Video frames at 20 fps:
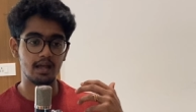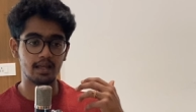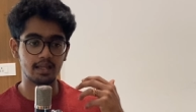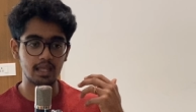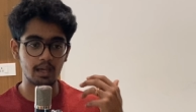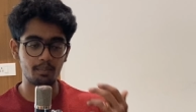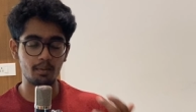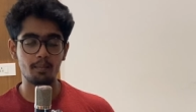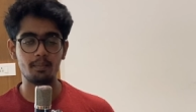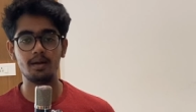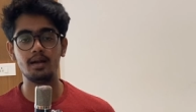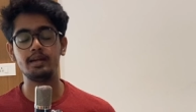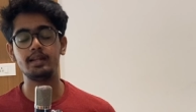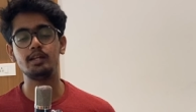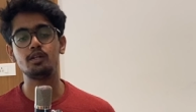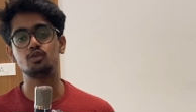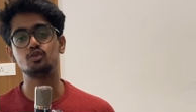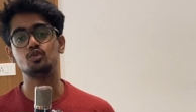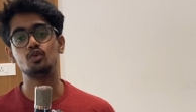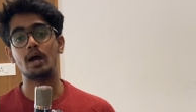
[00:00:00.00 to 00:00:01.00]
capability
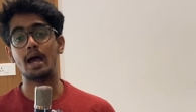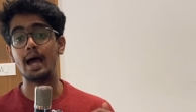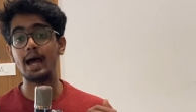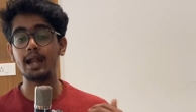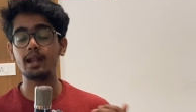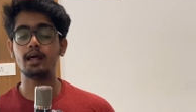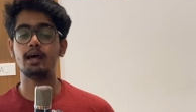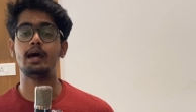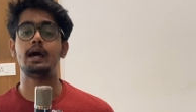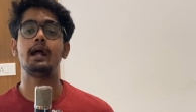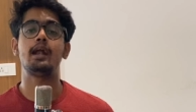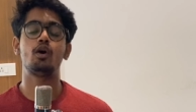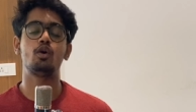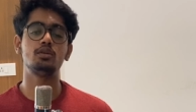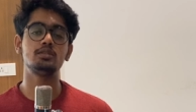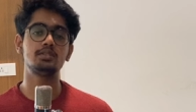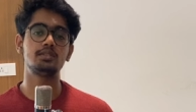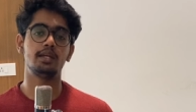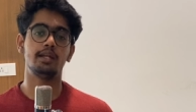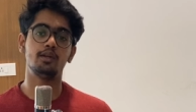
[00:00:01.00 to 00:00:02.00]
to add
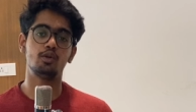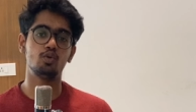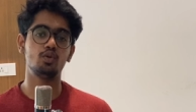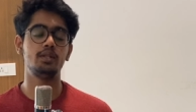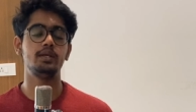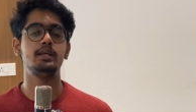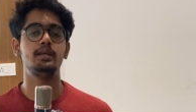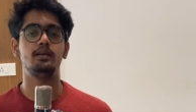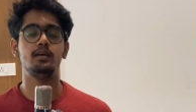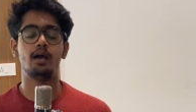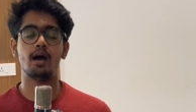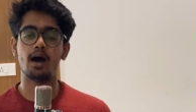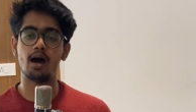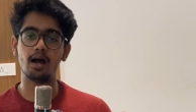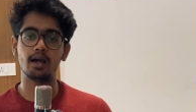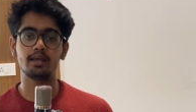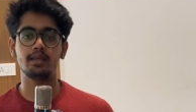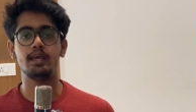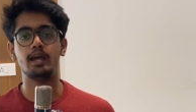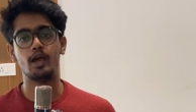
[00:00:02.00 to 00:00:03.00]
add-ons into the
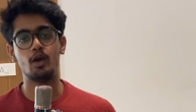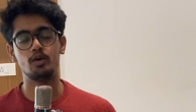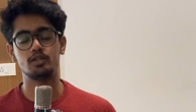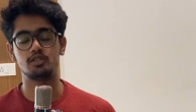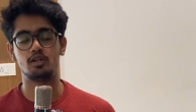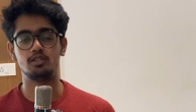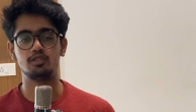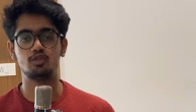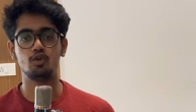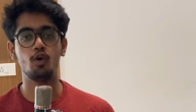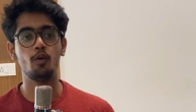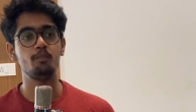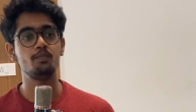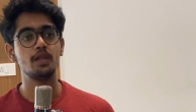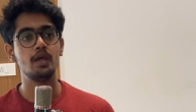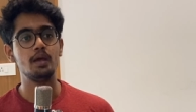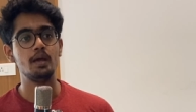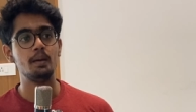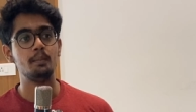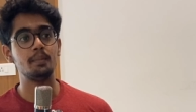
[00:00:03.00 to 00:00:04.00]
Anki iOS also,
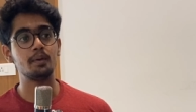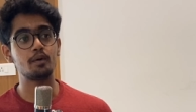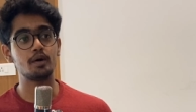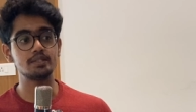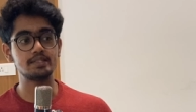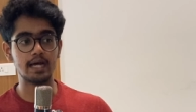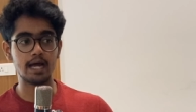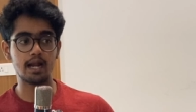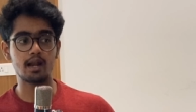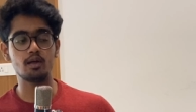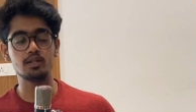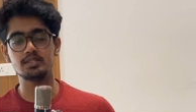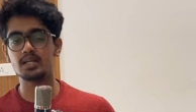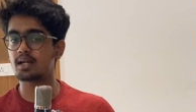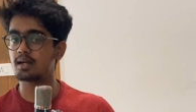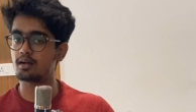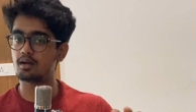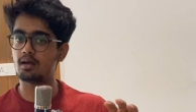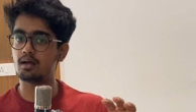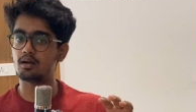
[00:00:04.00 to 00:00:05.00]
because add-ons
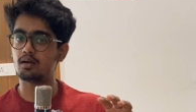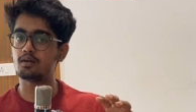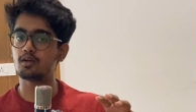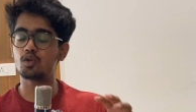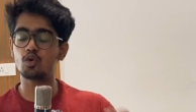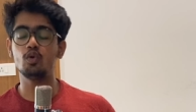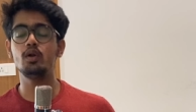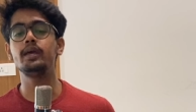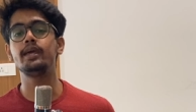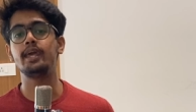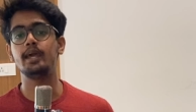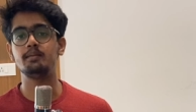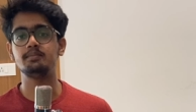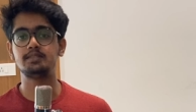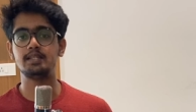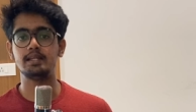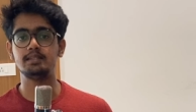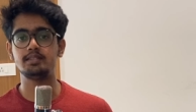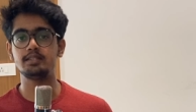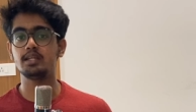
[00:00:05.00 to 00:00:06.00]
are truly
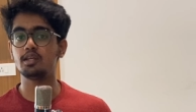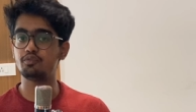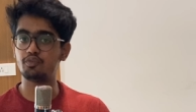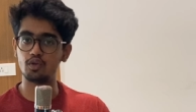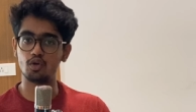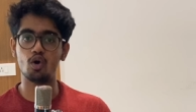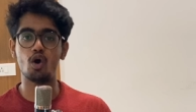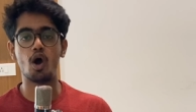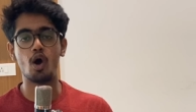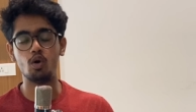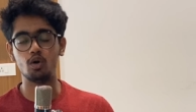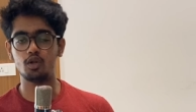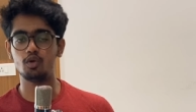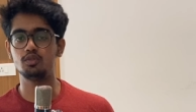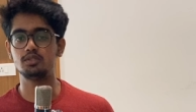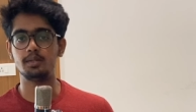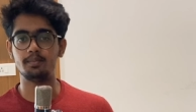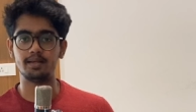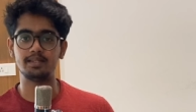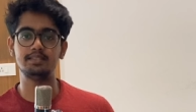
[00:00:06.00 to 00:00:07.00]
game-changing if you know how to use
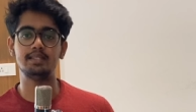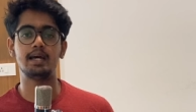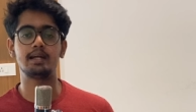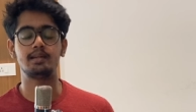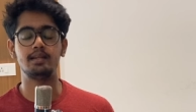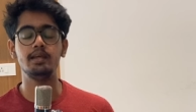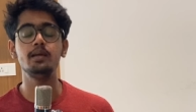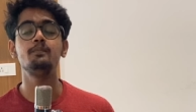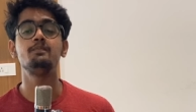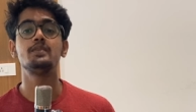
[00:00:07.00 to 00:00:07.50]
them exactly.